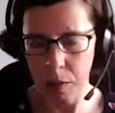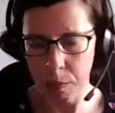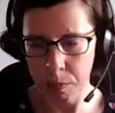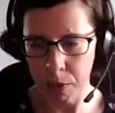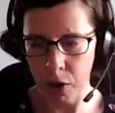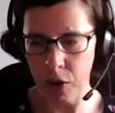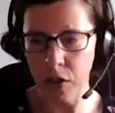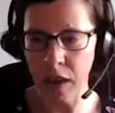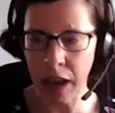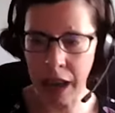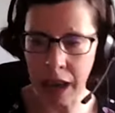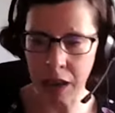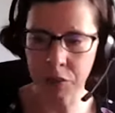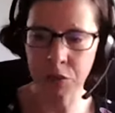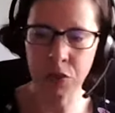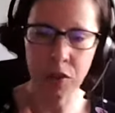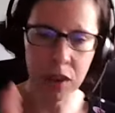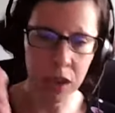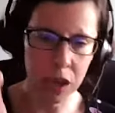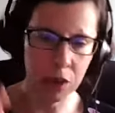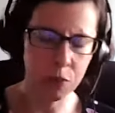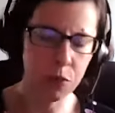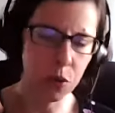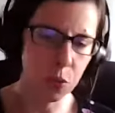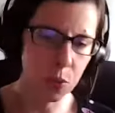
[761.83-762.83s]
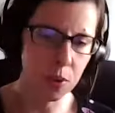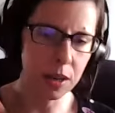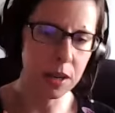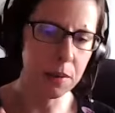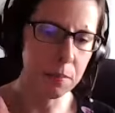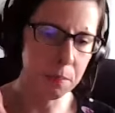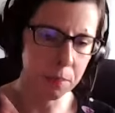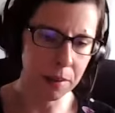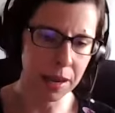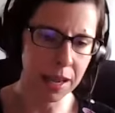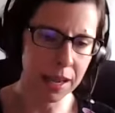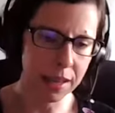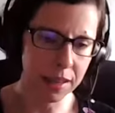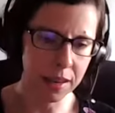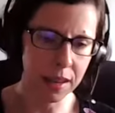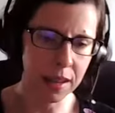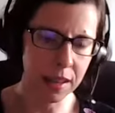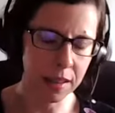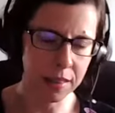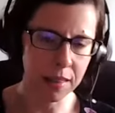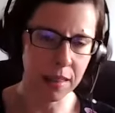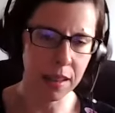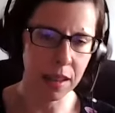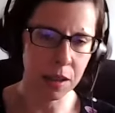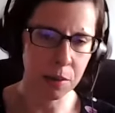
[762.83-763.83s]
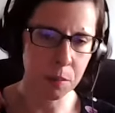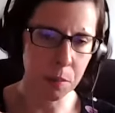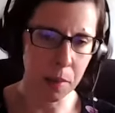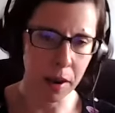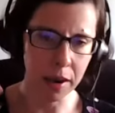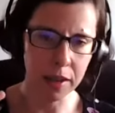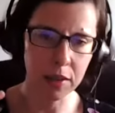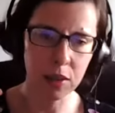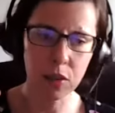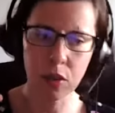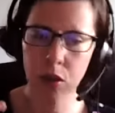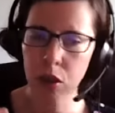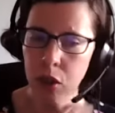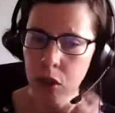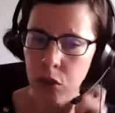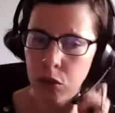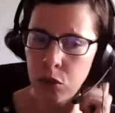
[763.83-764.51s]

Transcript: but you have to have a really plan in mind,